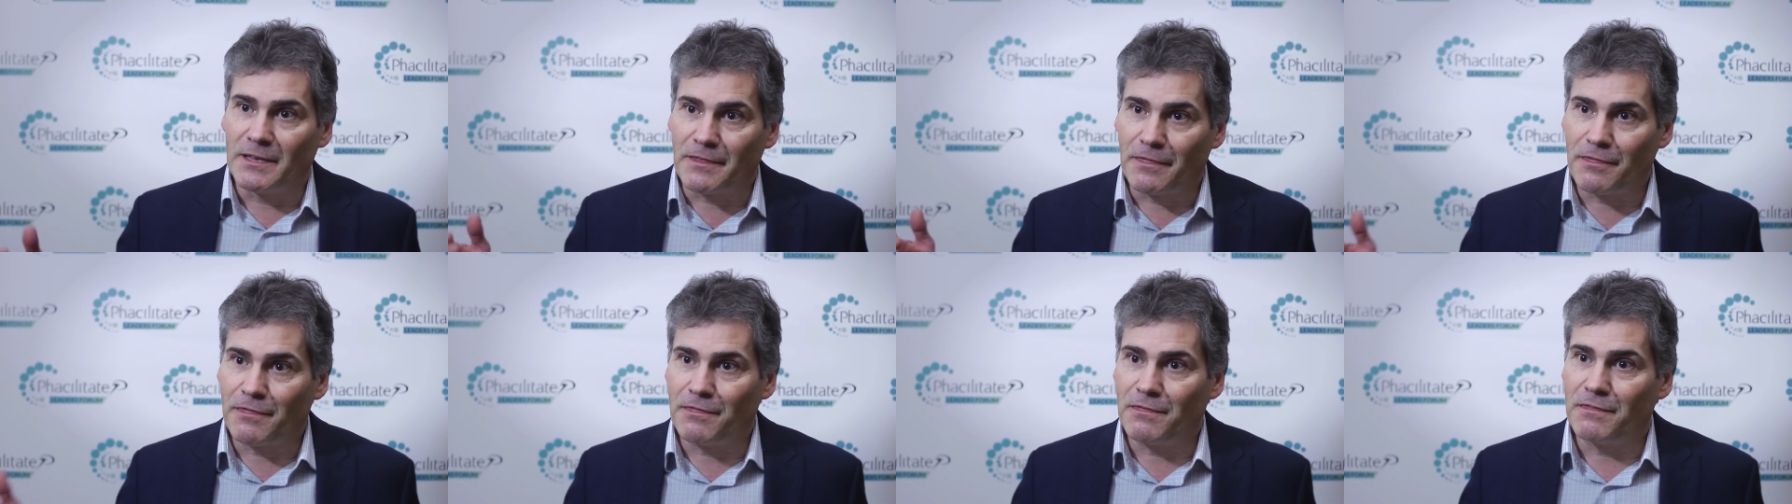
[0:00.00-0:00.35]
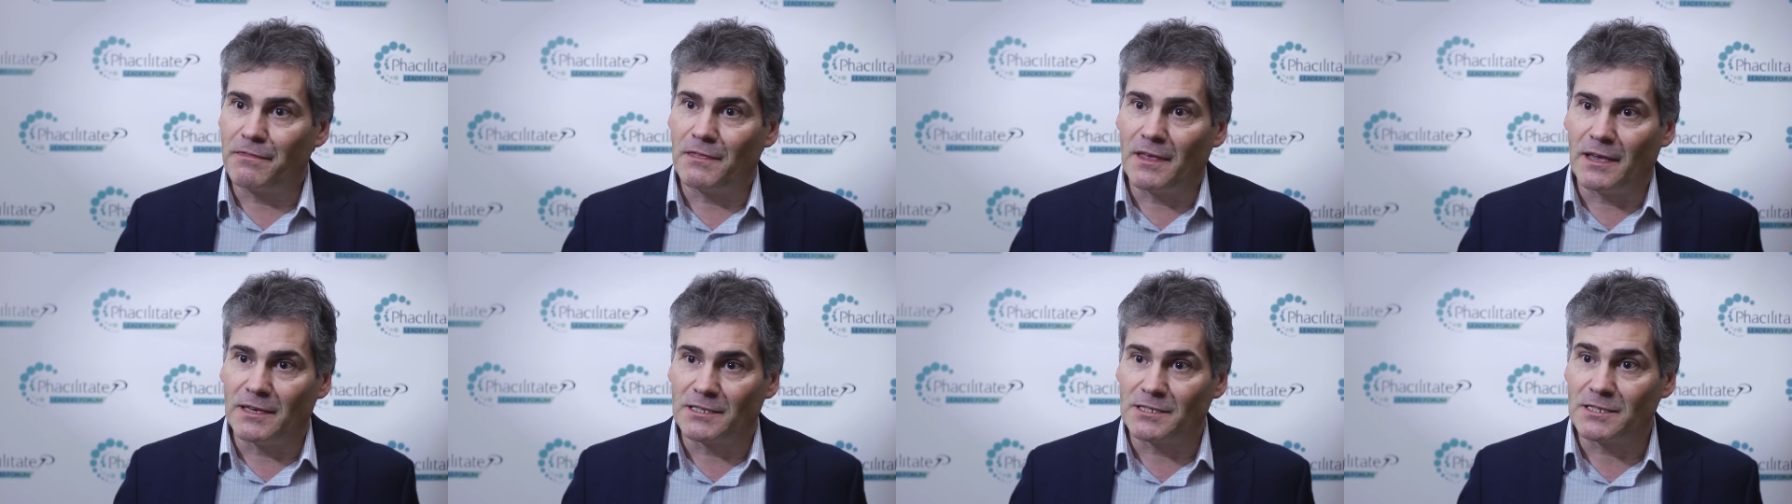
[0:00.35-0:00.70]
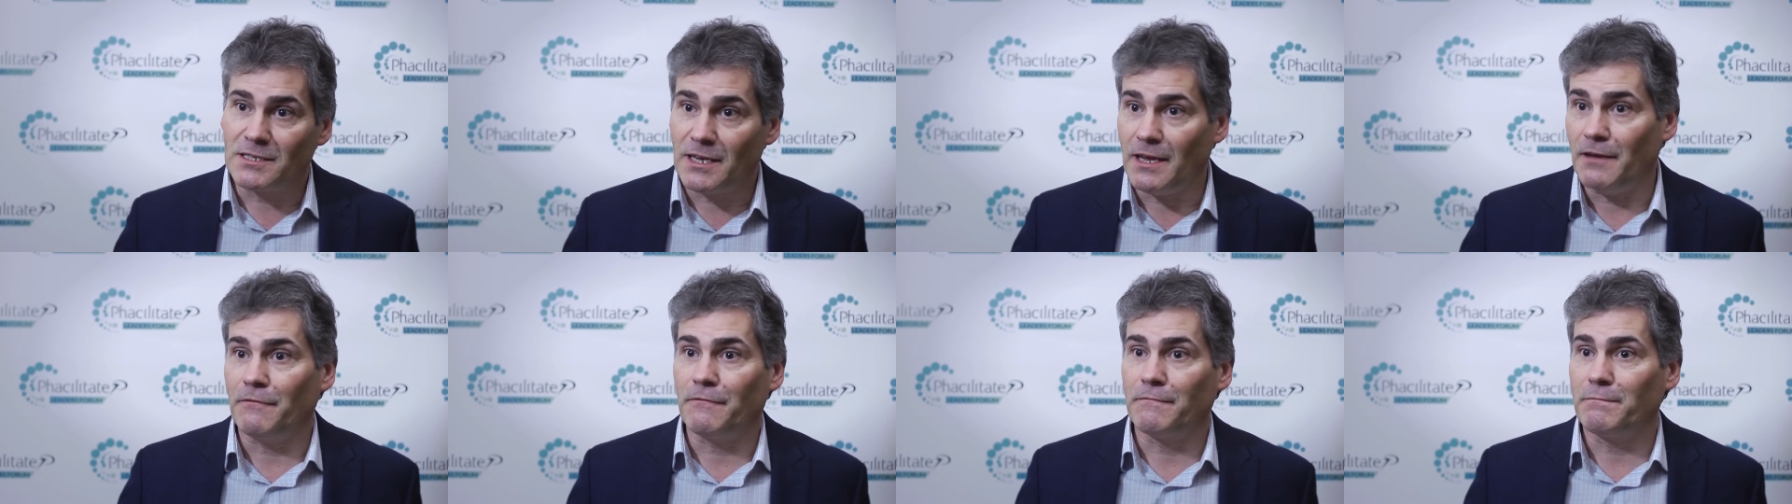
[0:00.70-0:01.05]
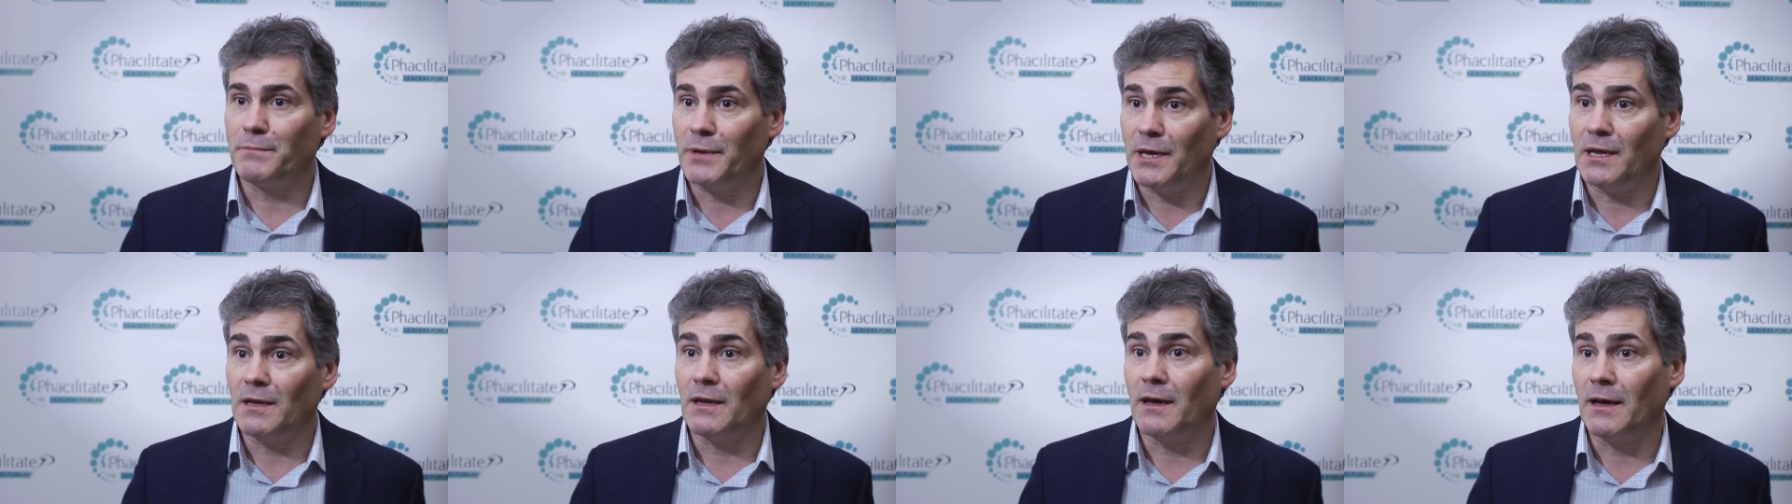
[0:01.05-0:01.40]
a
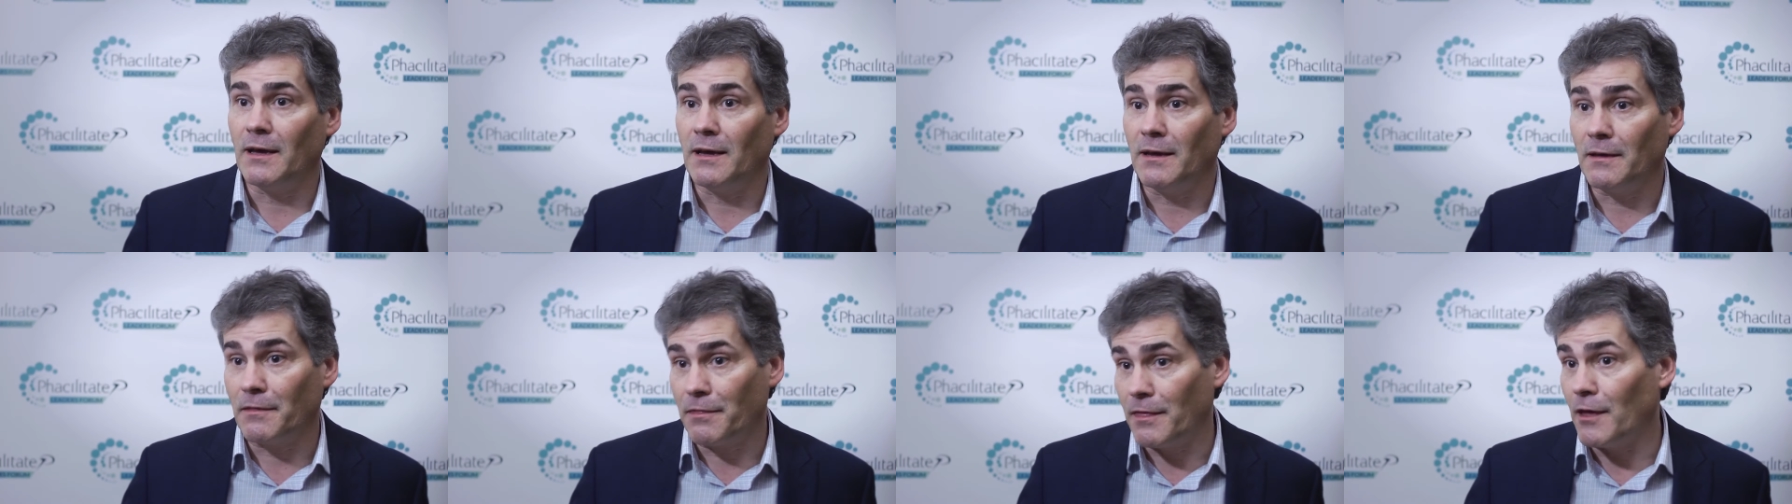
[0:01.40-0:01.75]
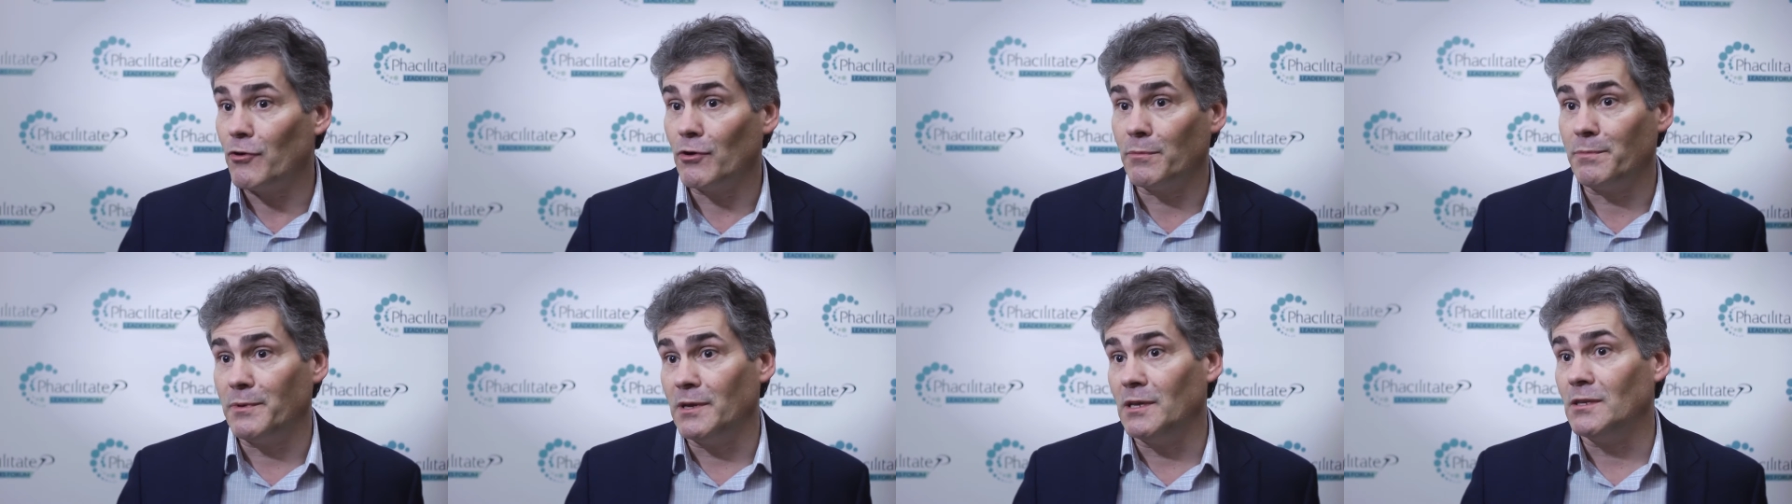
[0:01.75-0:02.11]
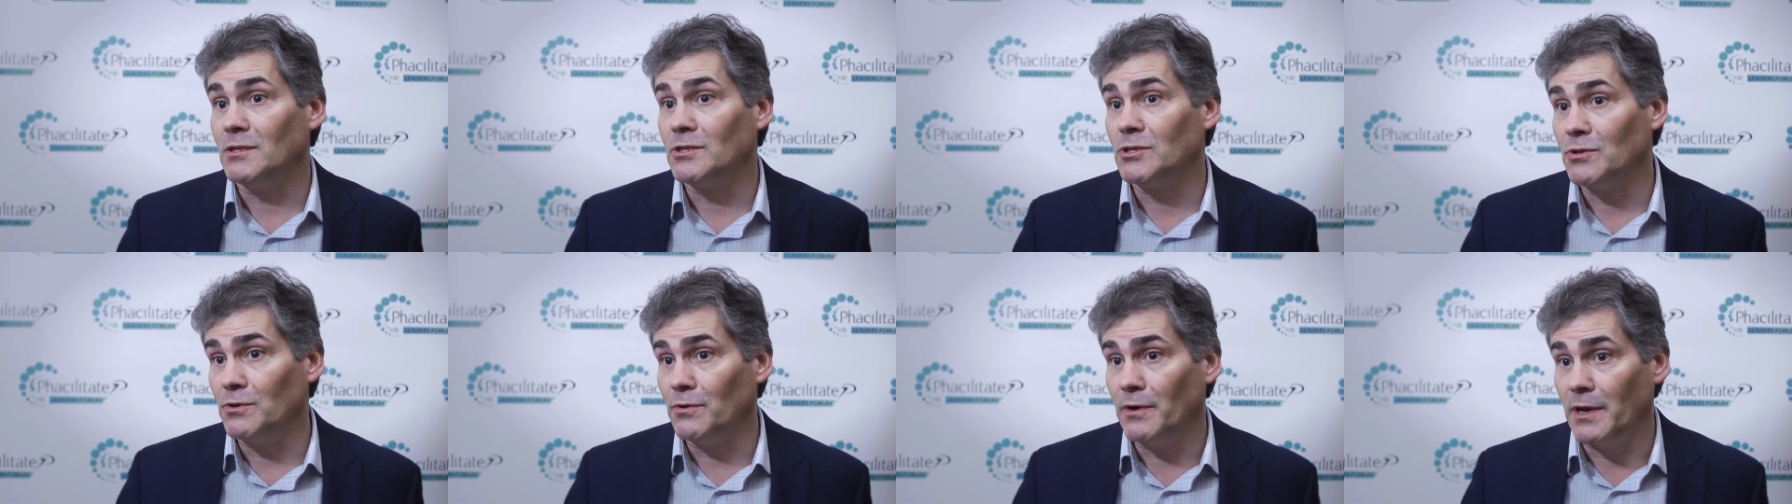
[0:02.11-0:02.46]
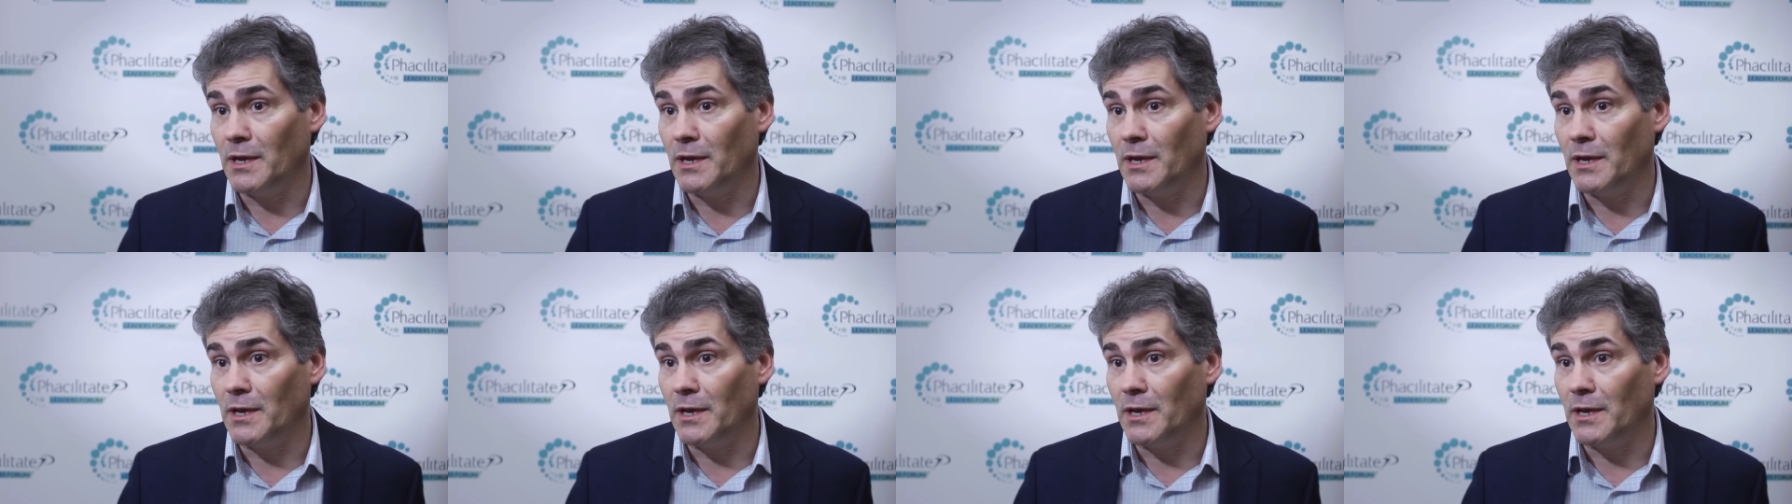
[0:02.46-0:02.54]
safe therapy to